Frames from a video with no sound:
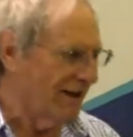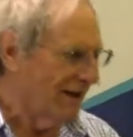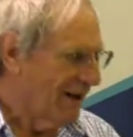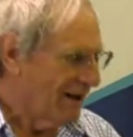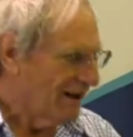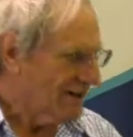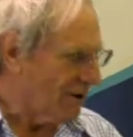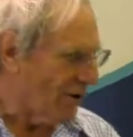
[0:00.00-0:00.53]

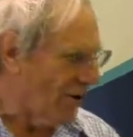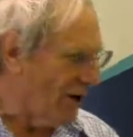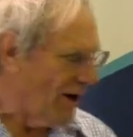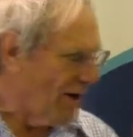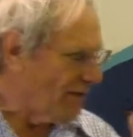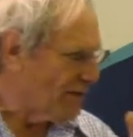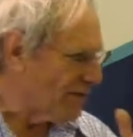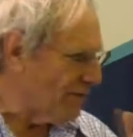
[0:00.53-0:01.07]
So
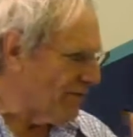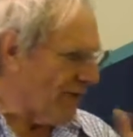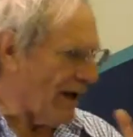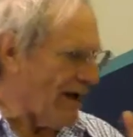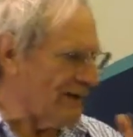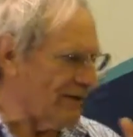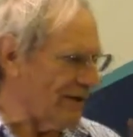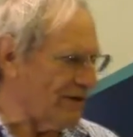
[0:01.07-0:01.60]

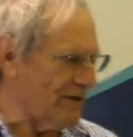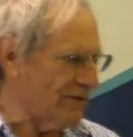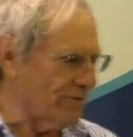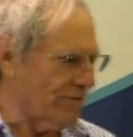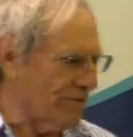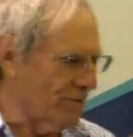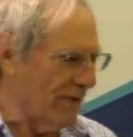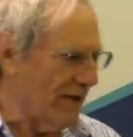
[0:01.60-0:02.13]
civilization
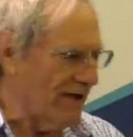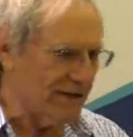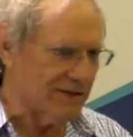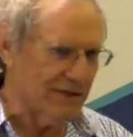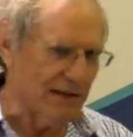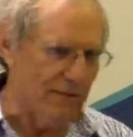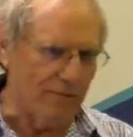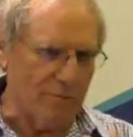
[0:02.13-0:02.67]
for me has
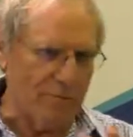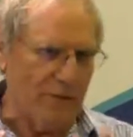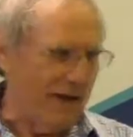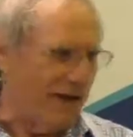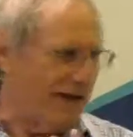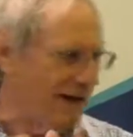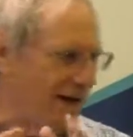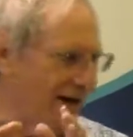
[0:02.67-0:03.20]
never been